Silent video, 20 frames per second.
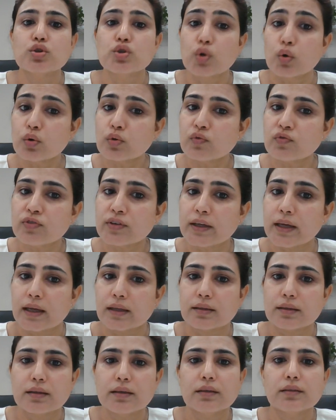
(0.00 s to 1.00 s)
Don't
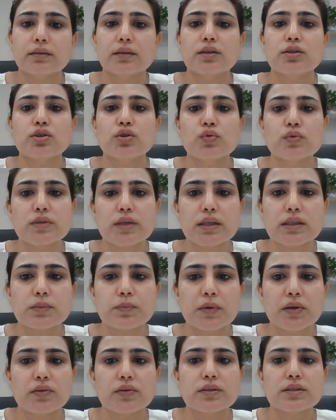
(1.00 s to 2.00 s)
forget that user
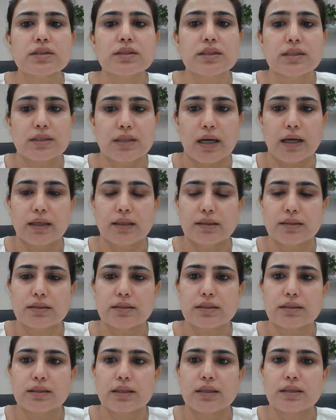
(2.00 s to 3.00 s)
experience
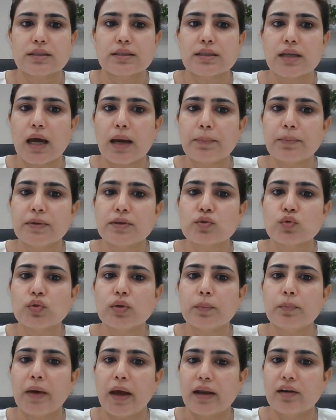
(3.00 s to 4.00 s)
designers can tap into
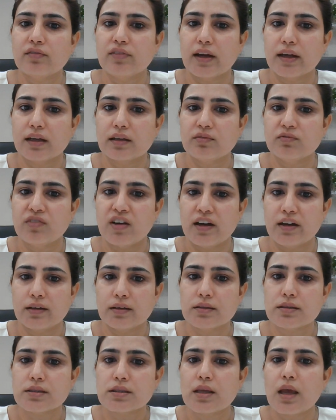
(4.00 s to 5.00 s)
the bandwagon
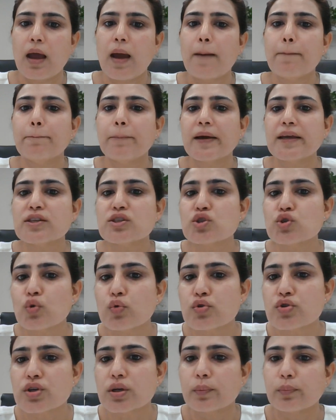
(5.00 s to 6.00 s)
bias by
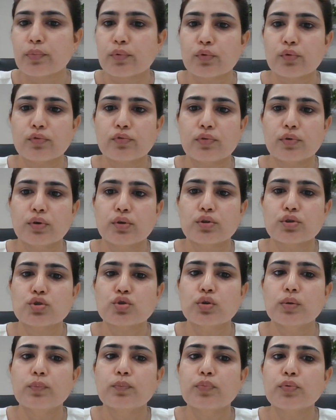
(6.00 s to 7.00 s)
social proof
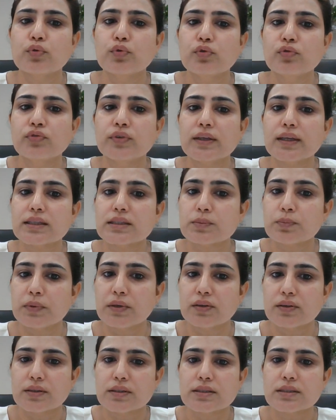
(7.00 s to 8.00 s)
to improve the
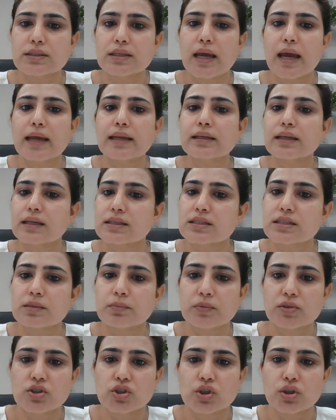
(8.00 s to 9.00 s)
experience and
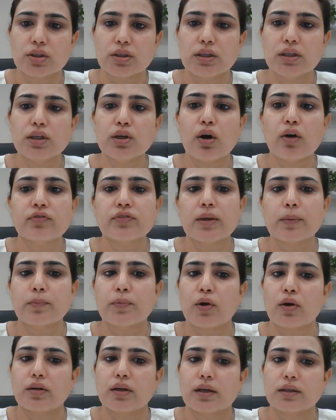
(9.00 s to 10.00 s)
customer journey of their
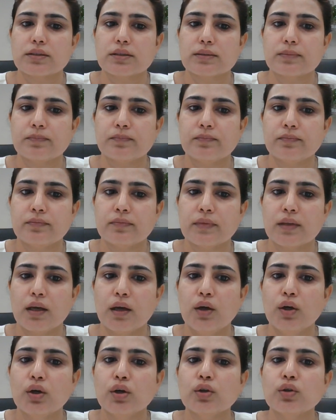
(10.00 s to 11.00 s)
products.
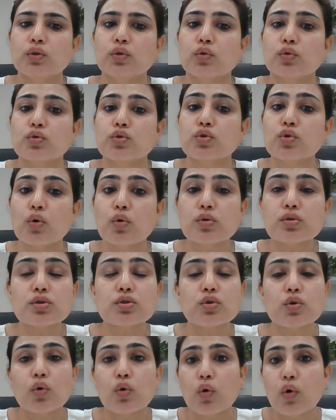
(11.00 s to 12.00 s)
Though don't
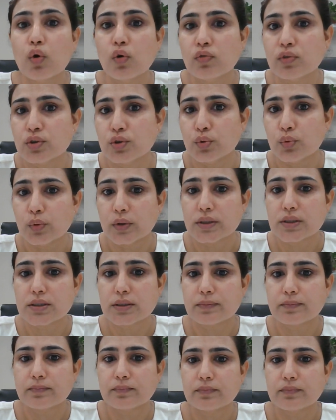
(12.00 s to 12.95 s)
overdo it.